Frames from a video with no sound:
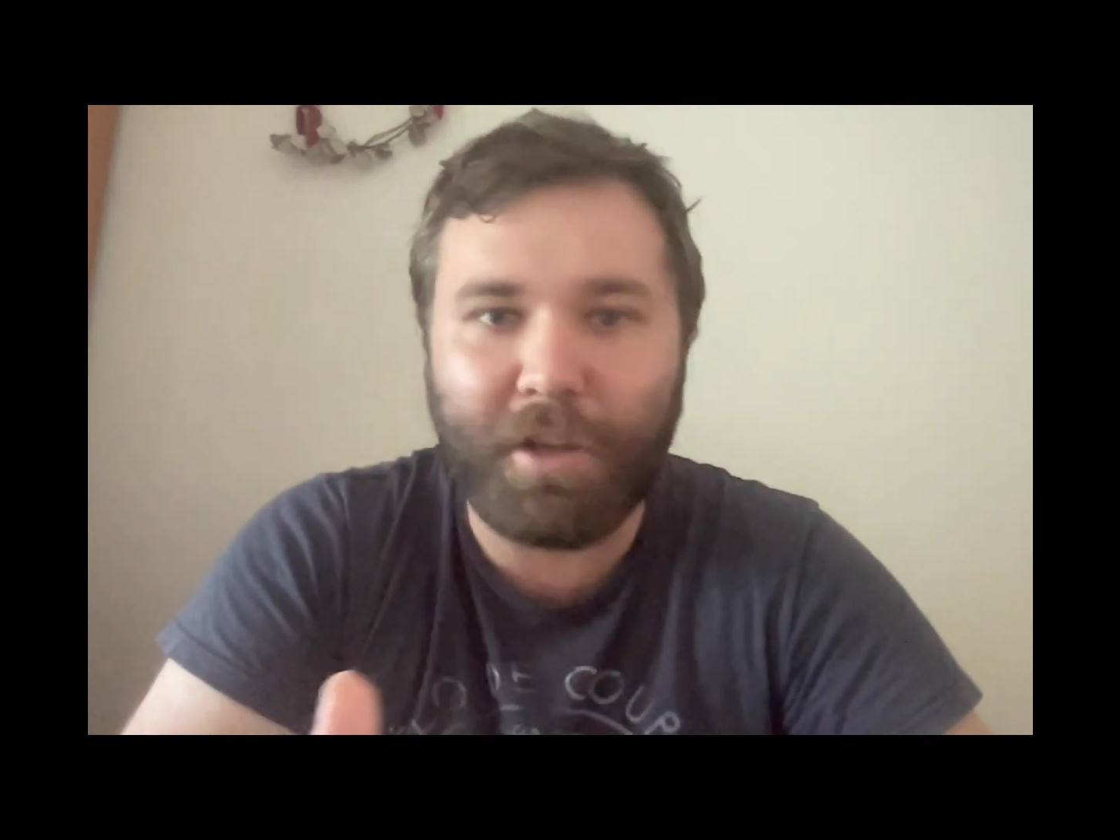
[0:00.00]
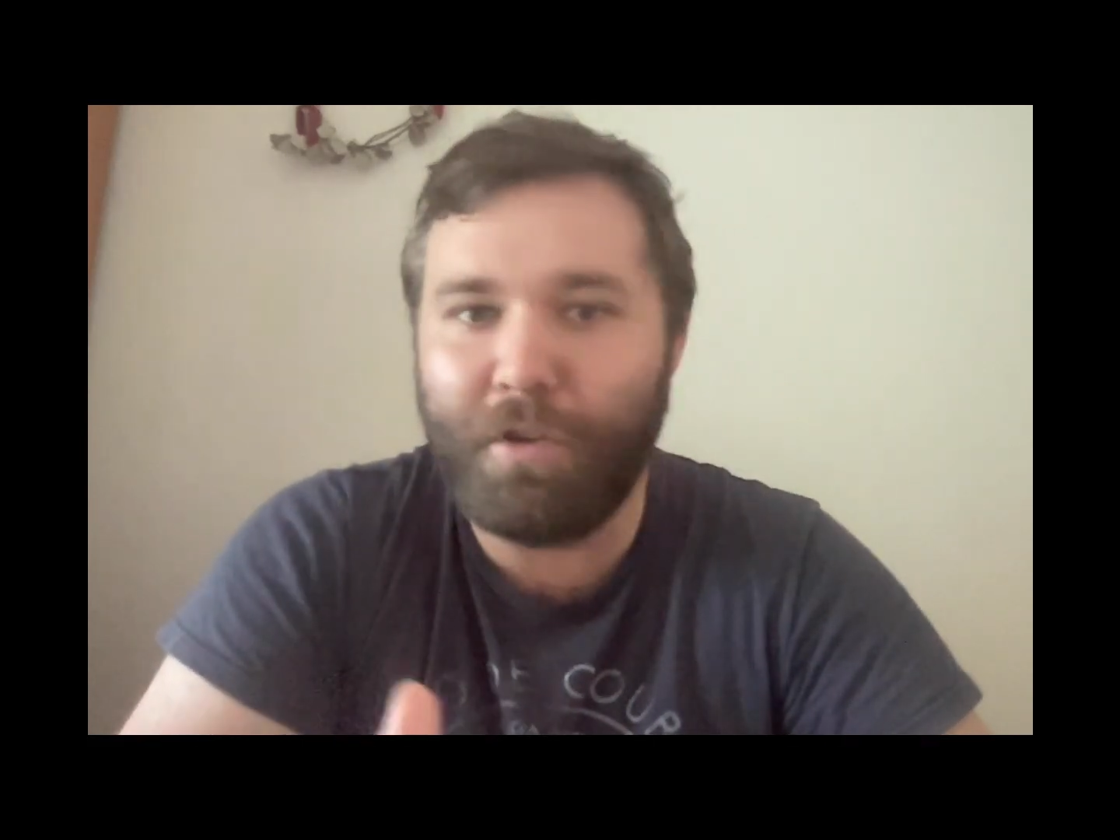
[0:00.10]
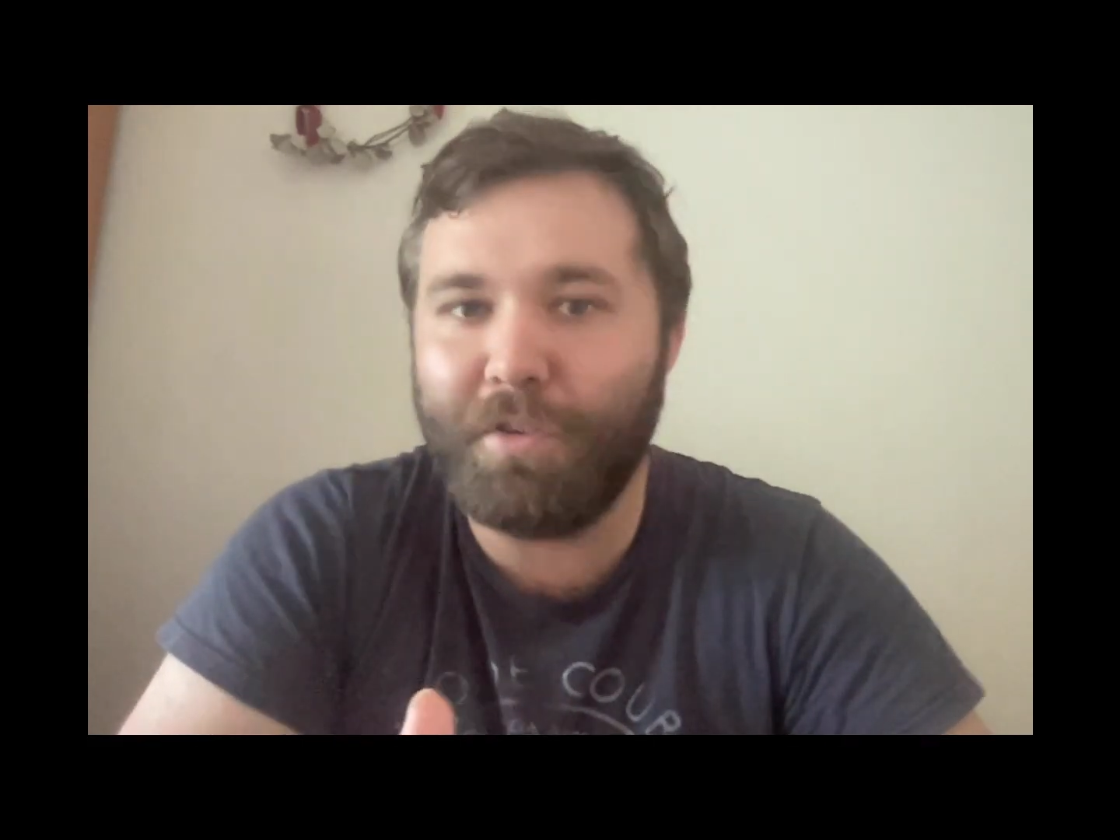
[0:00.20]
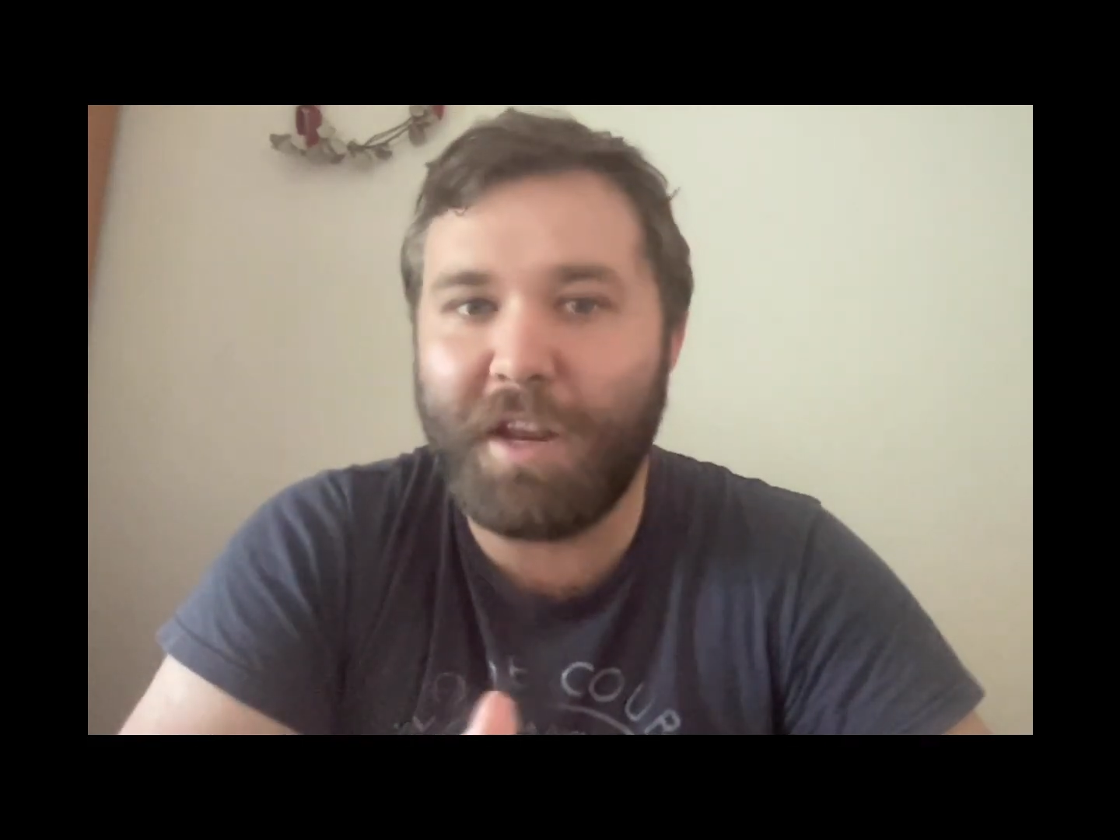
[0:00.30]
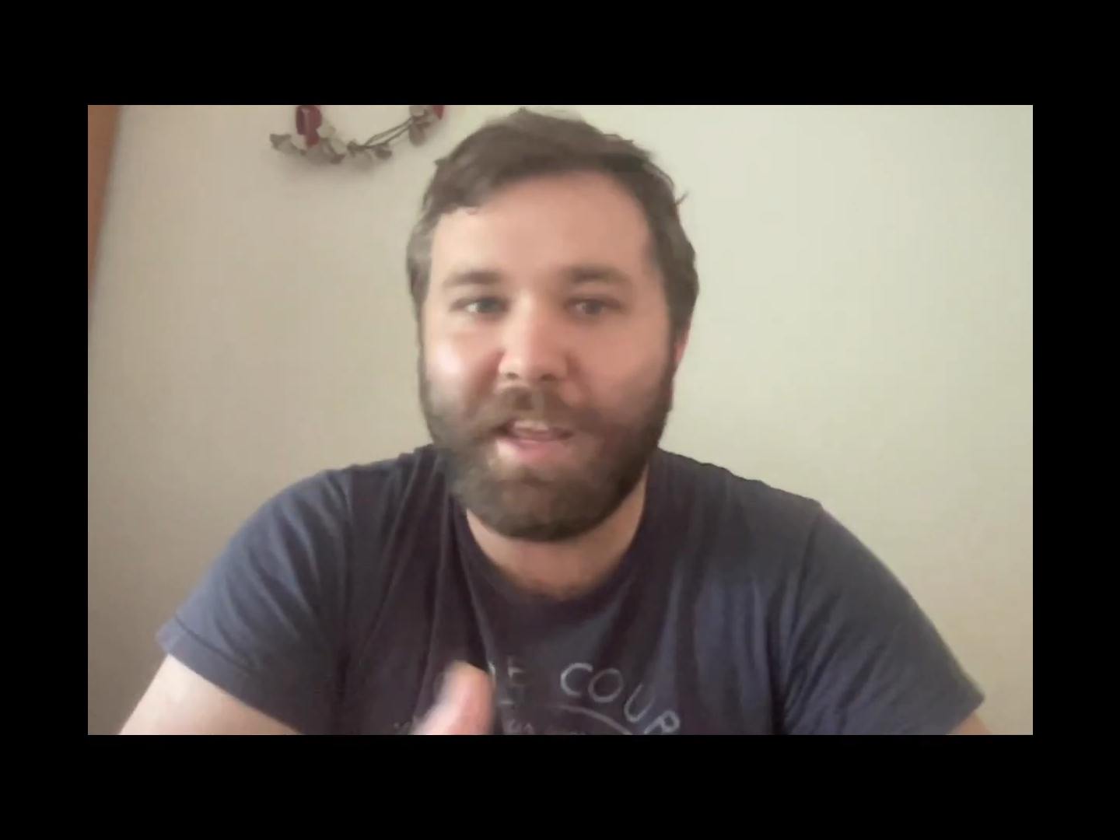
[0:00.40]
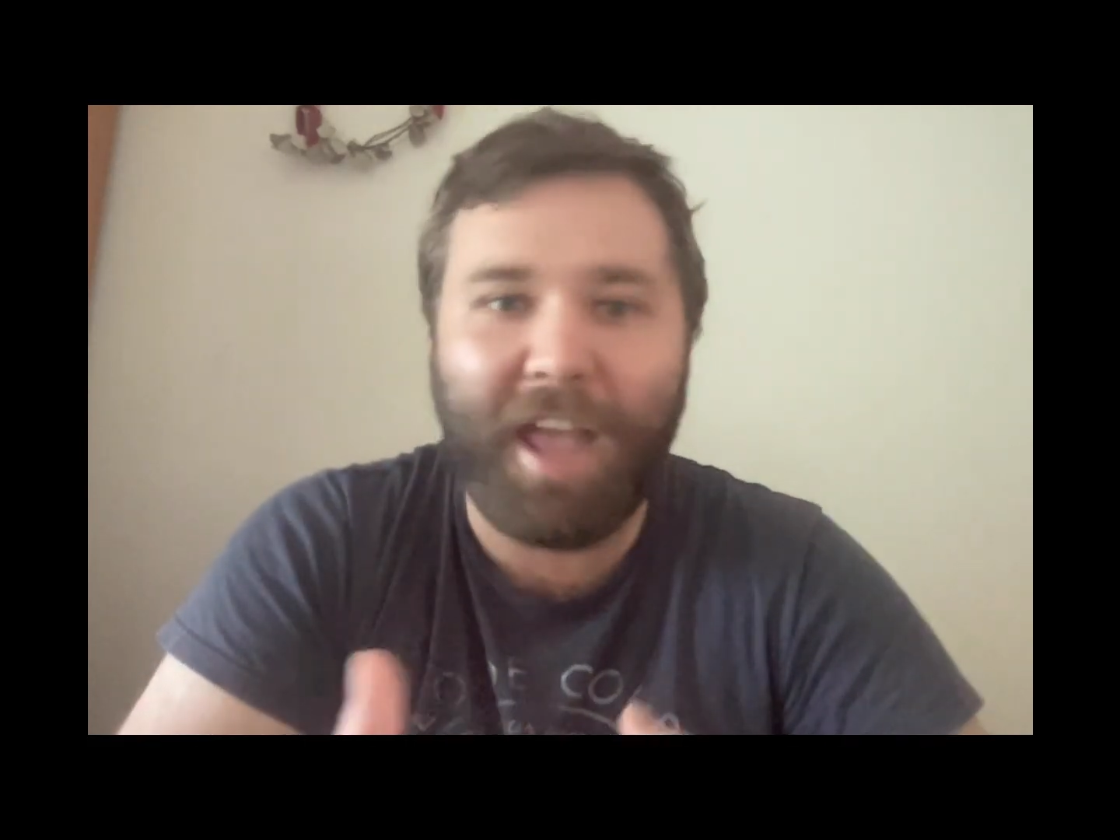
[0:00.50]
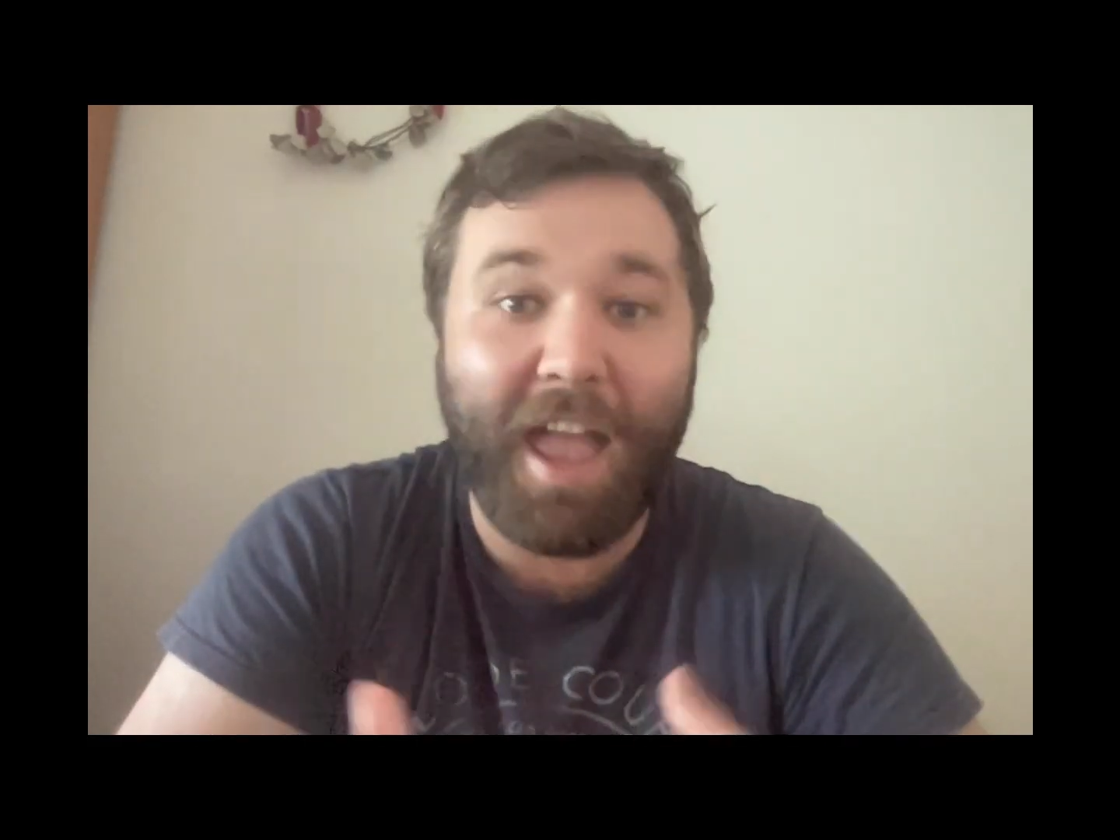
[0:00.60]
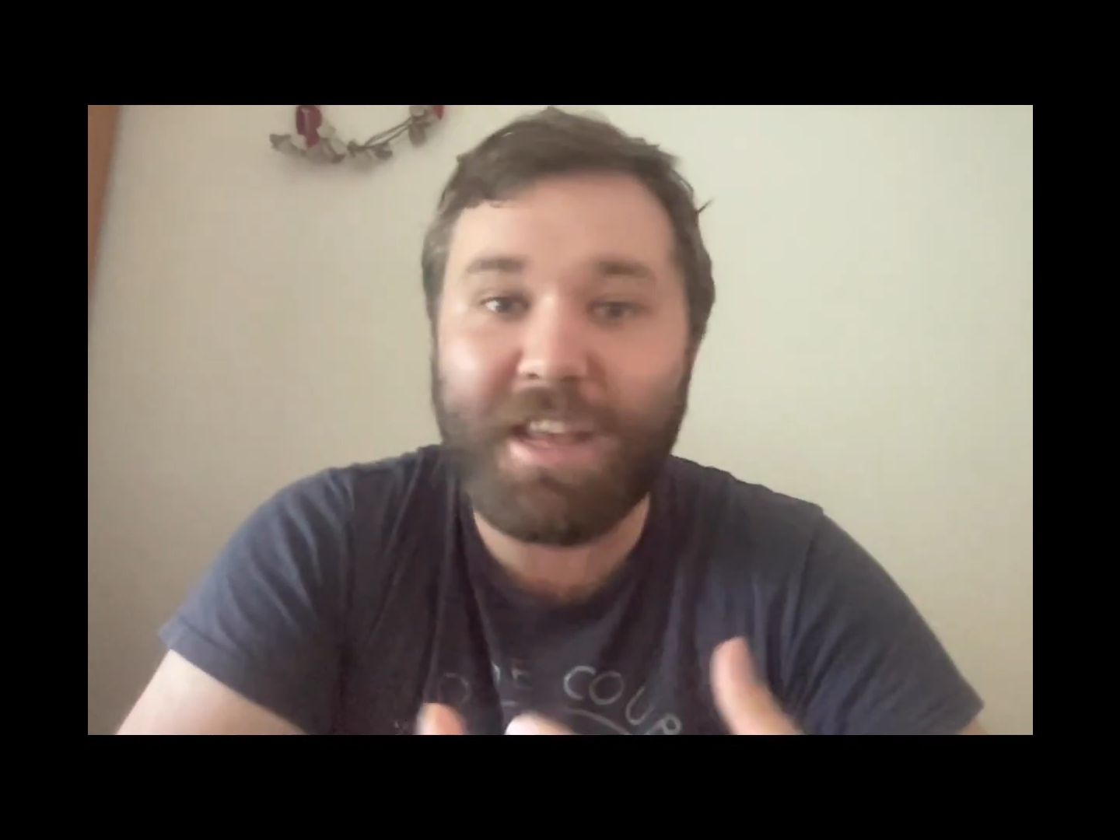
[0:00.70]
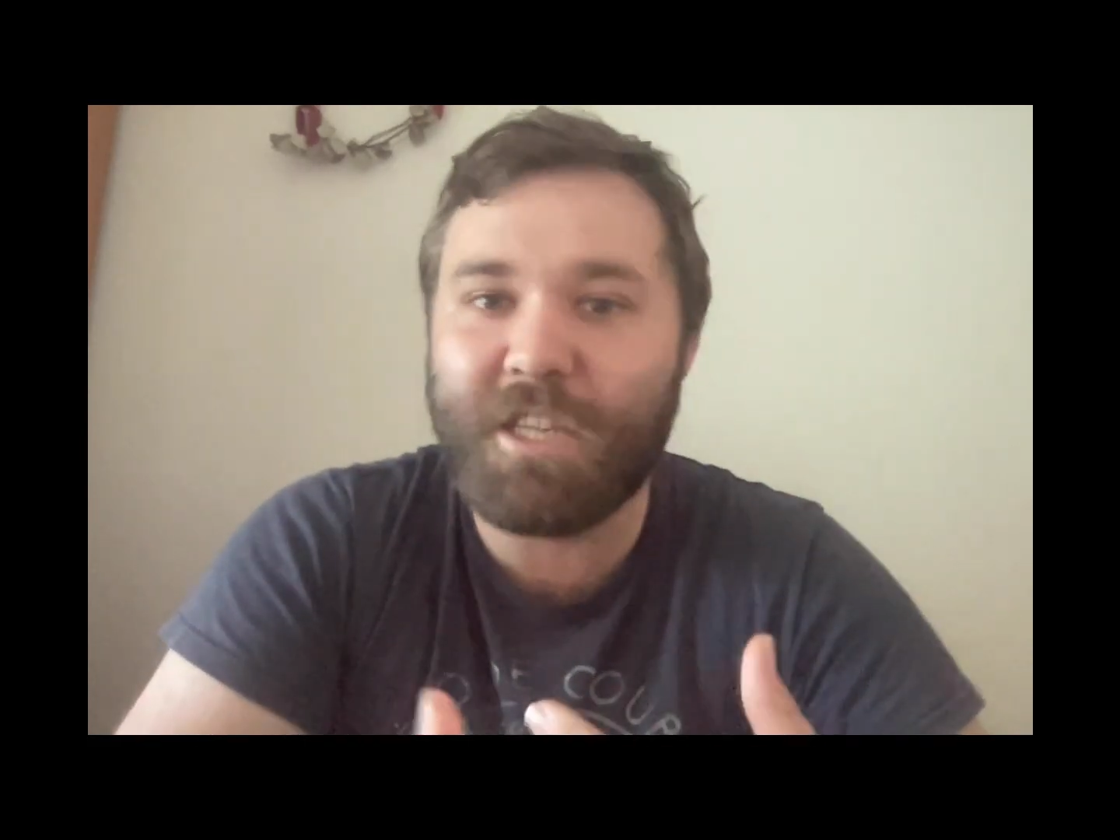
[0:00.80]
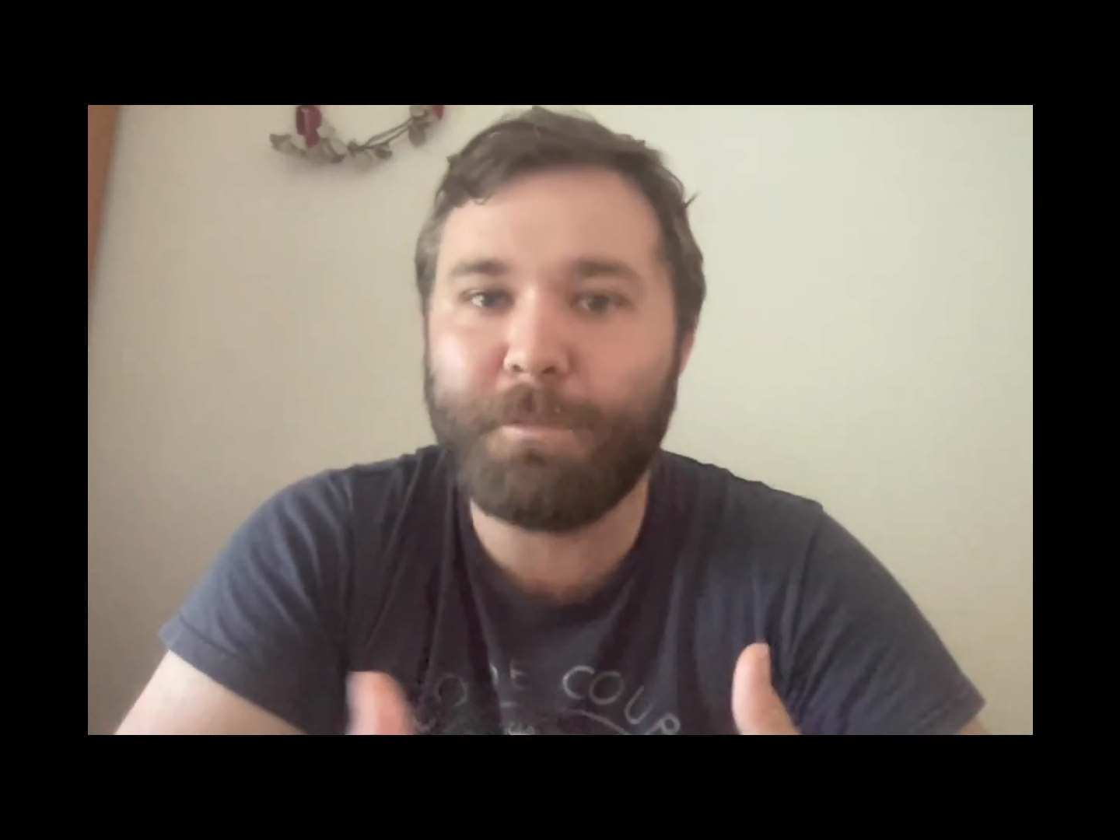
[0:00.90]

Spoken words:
not needing any